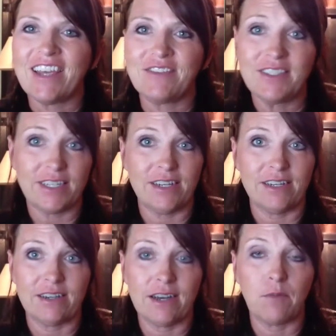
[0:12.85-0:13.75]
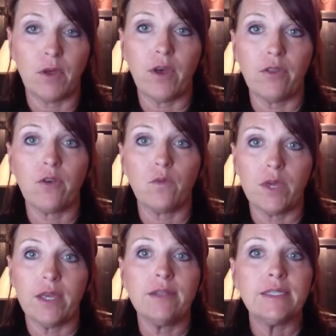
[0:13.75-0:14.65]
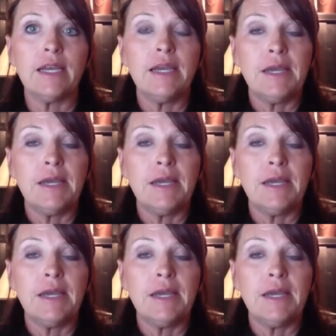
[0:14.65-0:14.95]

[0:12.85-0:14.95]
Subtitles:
have seen a couple other weeks,